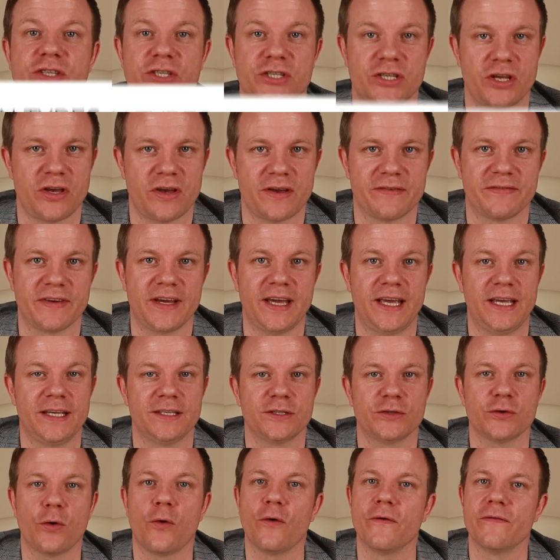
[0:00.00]

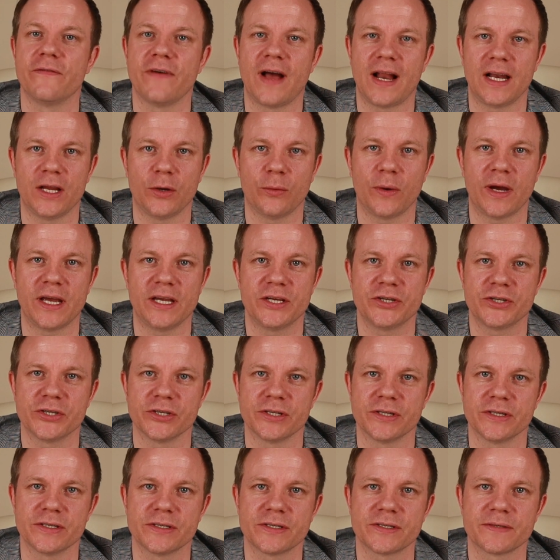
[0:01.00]
surveys or
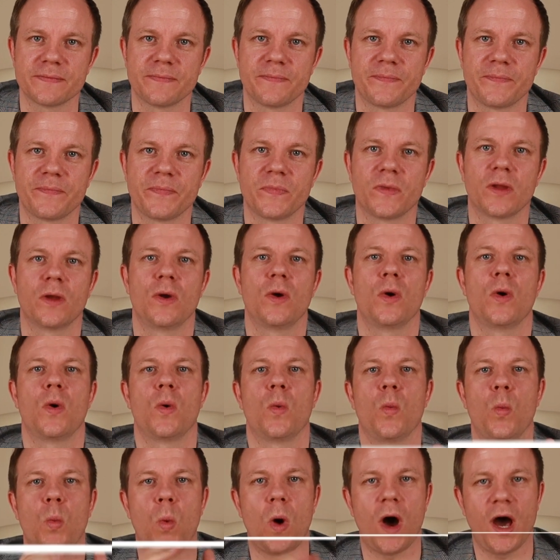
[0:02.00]
valuations.
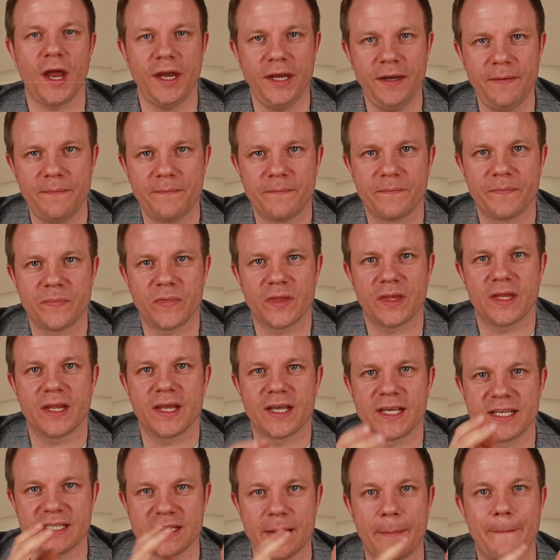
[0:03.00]
1
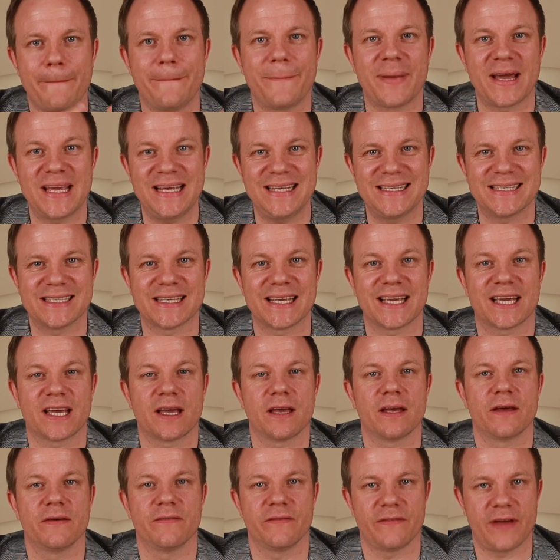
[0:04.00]
is a
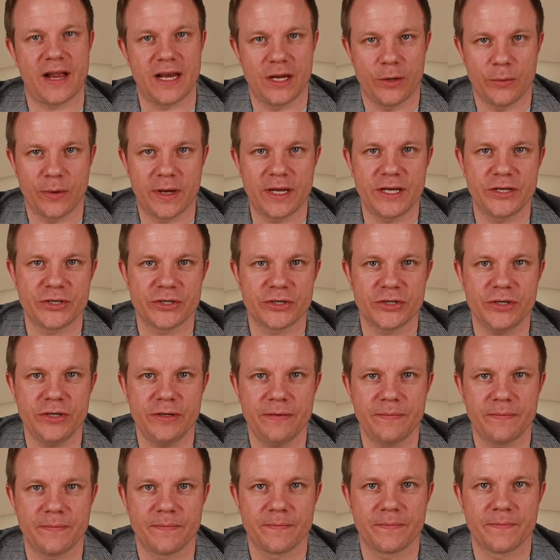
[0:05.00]
basic
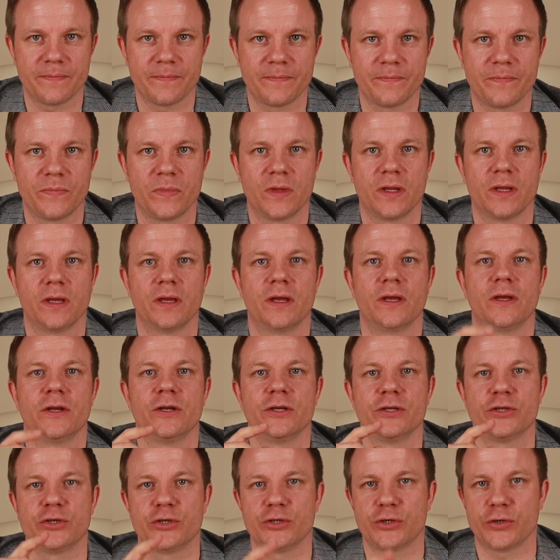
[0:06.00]
valuation,
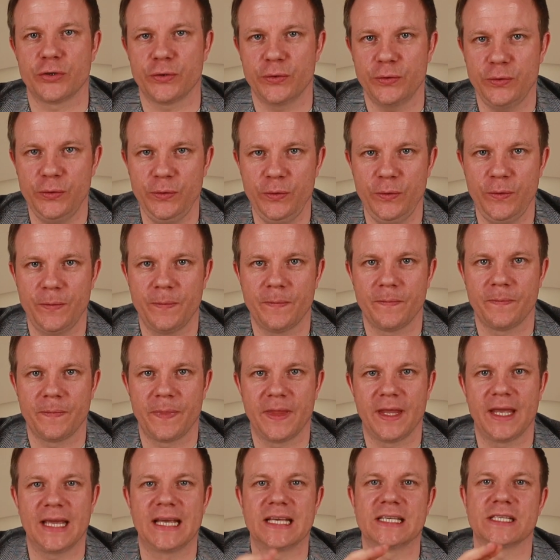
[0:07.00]
2
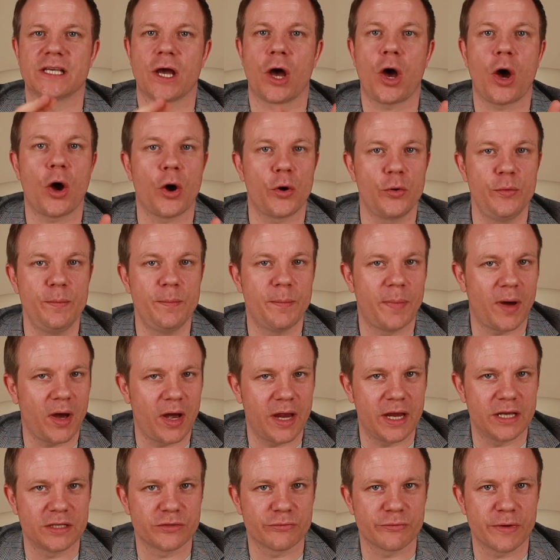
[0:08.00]
is a home
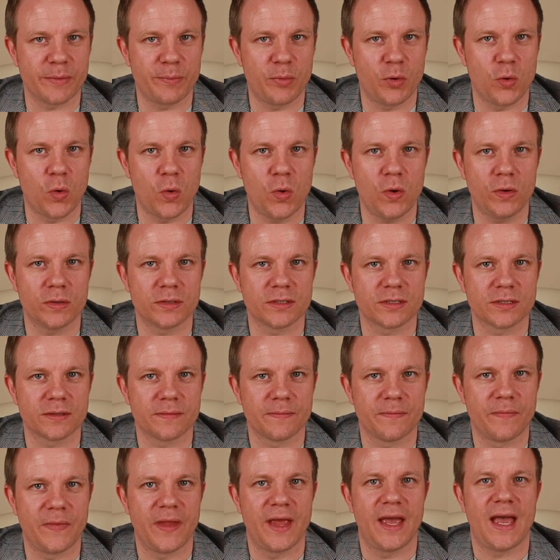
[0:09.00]
buyer's report,
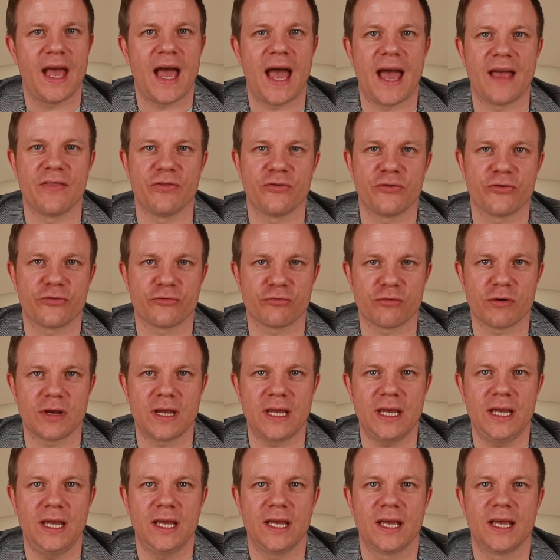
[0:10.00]
and
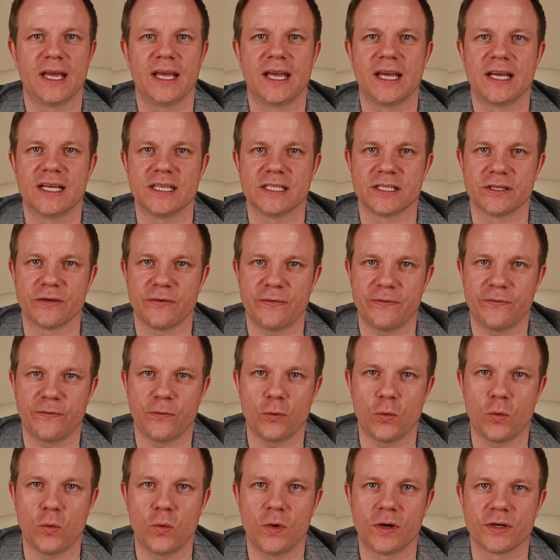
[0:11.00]
3 is a
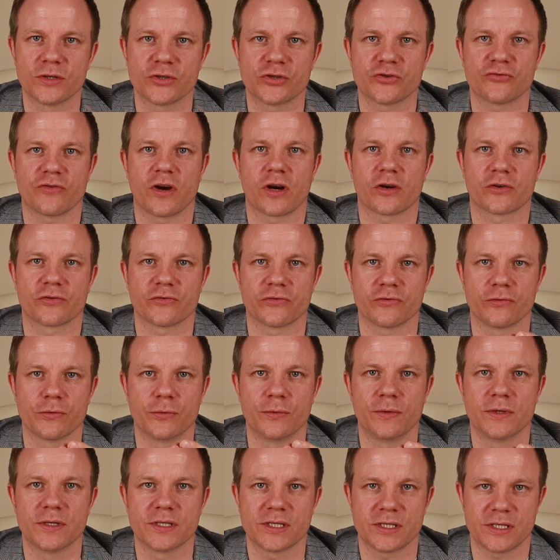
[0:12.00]
full
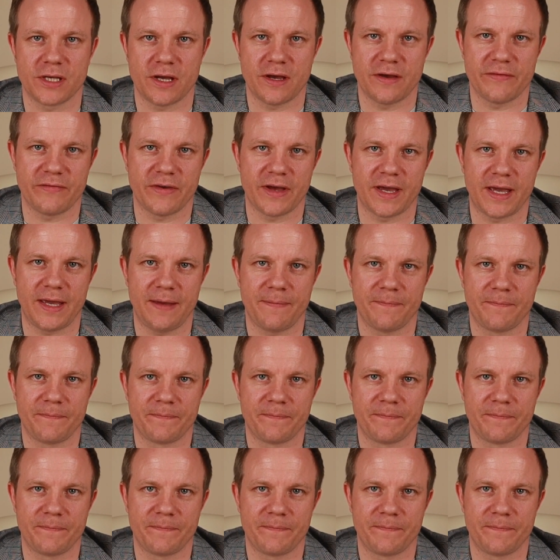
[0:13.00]
structural survey.